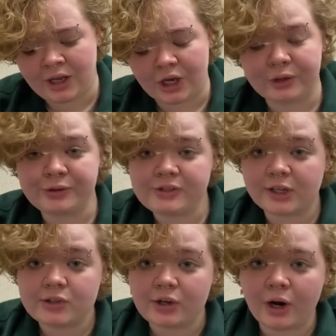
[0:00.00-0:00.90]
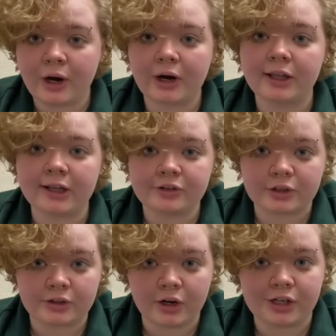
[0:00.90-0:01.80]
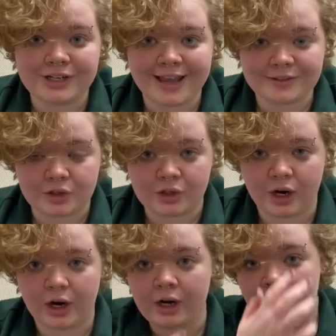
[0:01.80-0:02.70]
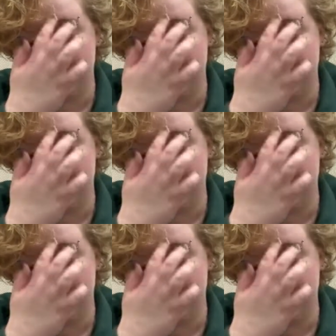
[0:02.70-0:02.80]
acoustic guitar, electric guitar, jazz guitar,